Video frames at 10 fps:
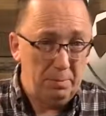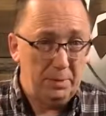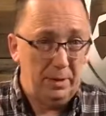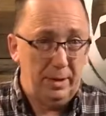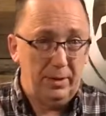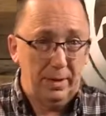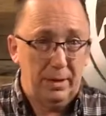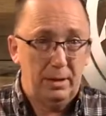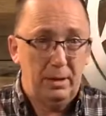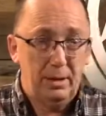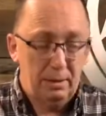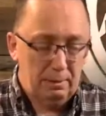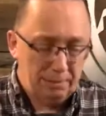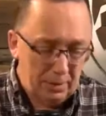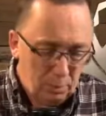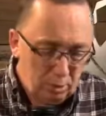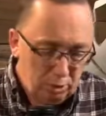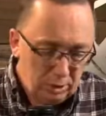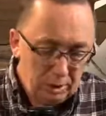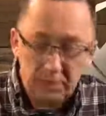like that. I want you to
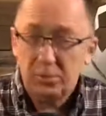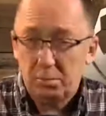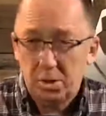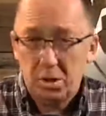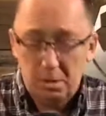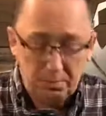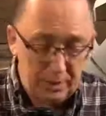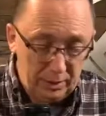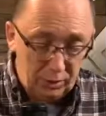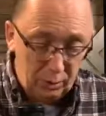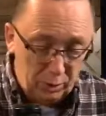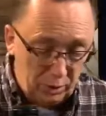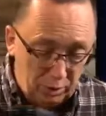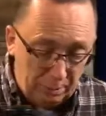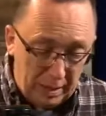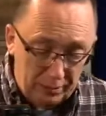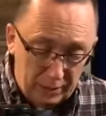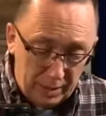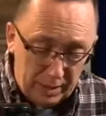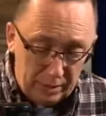lift them up. Now he says with this
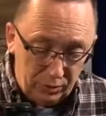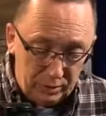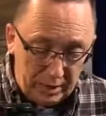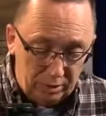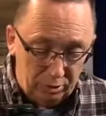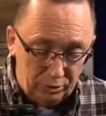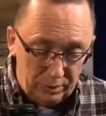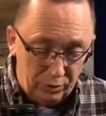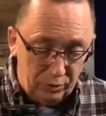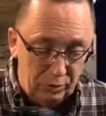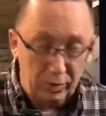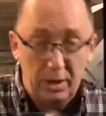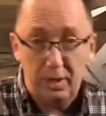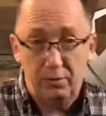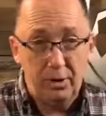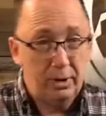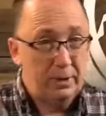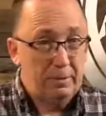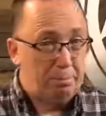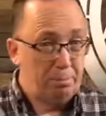Epaphroditus, he actually risked his life.
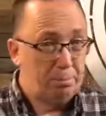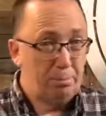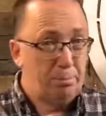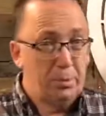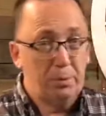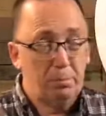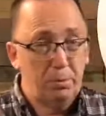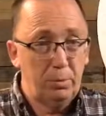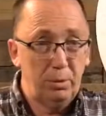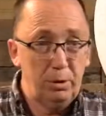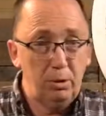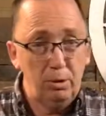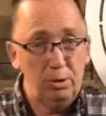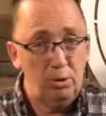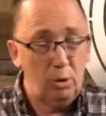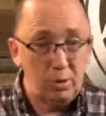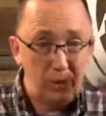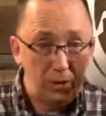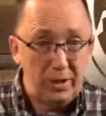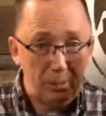But you don't have to
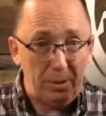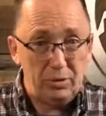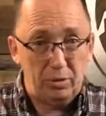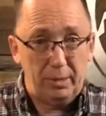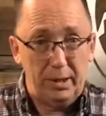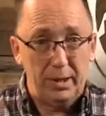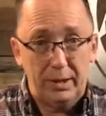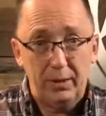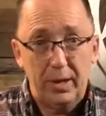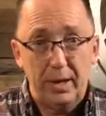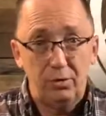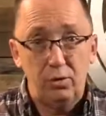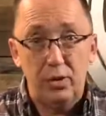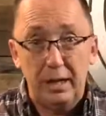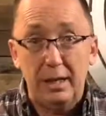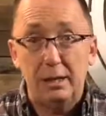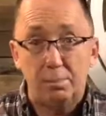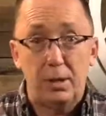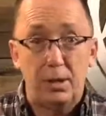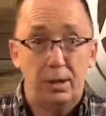think about somebody like that. Just
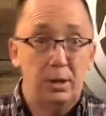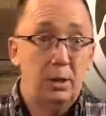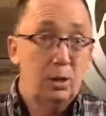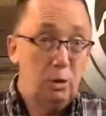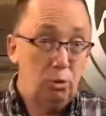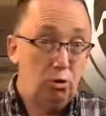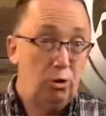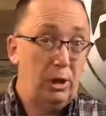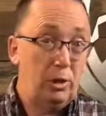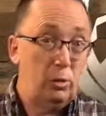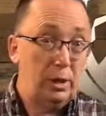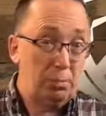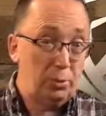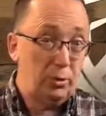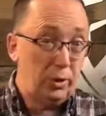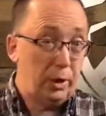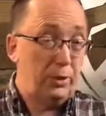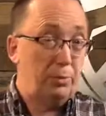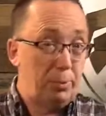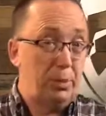anybody who genuinely puts other
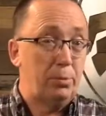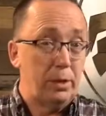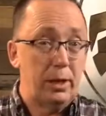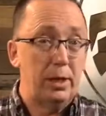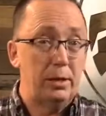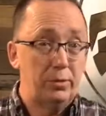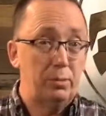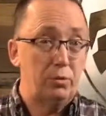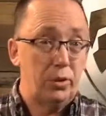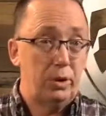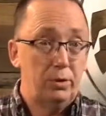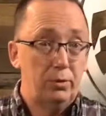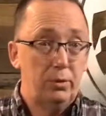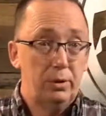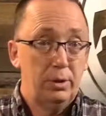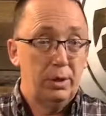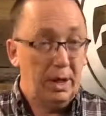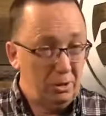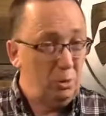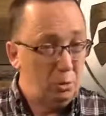people ahead of themselves. And
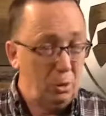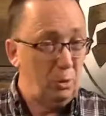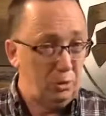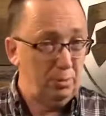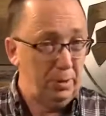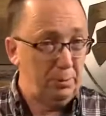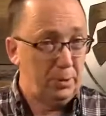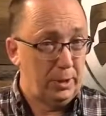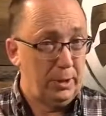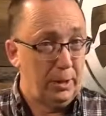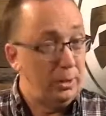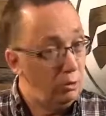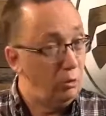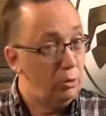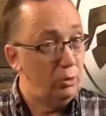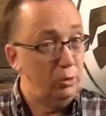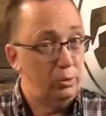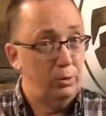you know some people like that. You do.